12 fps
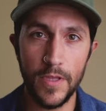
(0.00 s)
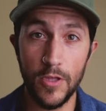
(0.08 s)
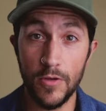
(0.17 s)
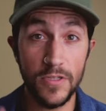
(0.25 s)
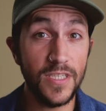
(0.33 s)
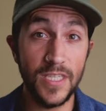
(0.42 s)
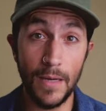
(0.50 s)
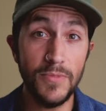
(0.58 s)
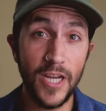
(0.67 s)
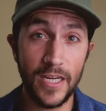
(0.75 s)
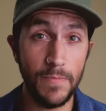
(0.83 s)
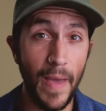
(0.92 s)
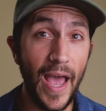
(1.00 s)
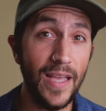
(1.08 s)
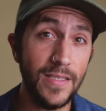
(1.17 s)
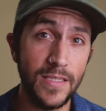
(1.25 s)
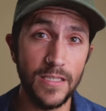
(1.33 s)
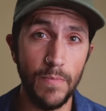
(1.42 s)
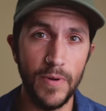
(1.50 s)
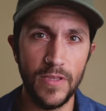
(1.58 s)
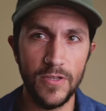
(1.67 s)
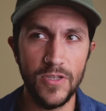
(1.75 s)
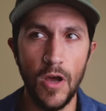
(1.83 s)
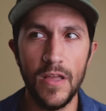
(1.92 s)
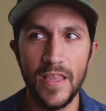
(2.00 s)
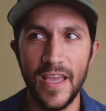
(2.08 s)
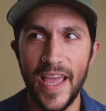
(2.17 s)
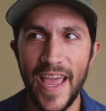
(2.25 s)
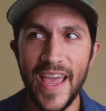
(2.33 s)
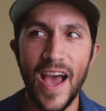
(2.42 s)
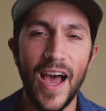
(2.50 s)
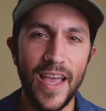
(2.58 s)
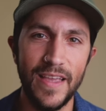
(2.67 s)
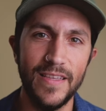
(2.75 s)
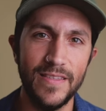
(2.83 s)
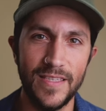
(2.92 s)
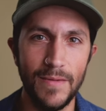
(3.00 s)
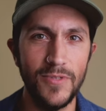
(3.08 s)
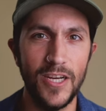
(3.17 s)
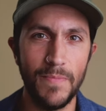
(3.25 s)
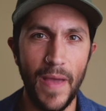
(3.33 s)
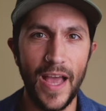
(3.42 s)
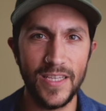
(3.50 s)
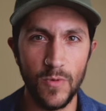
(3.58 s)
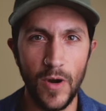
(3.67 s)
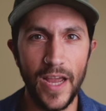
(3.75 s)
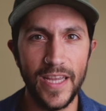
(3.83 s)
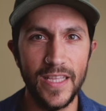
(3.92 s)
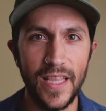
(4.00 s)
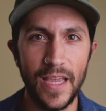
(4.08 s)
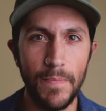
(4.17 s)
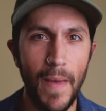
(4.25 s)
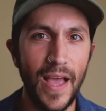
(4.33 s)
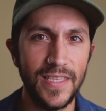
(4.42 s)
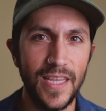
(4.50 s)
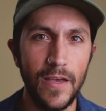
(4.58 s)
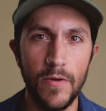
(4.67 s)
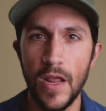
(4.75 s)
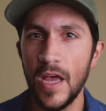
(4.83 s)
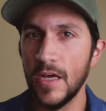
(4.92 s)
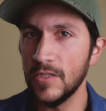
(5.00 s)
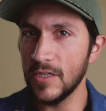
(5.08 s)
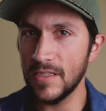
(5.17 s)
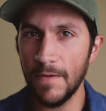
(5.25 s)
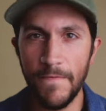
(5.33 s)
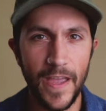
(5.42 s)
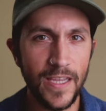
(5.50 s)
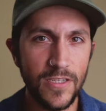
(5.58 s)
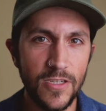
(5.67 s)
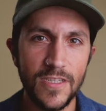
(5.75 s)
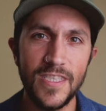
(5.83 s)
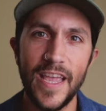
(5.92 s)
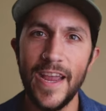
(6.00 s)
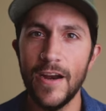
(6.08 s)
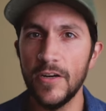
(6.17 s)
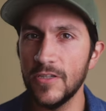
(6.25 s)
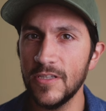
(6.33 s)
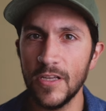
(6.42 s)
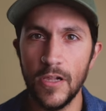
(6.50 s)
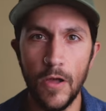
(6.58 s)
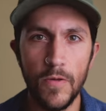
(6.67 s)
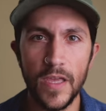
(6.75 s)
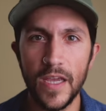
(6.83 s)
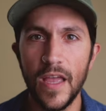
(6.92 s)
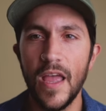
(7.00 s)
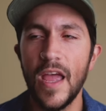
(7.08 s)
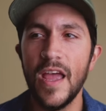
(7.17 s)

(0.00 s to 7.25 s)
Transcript: there's subject masks, but there's not the AI subject mask where I can like mask out just the face, just the hair, just the clothing.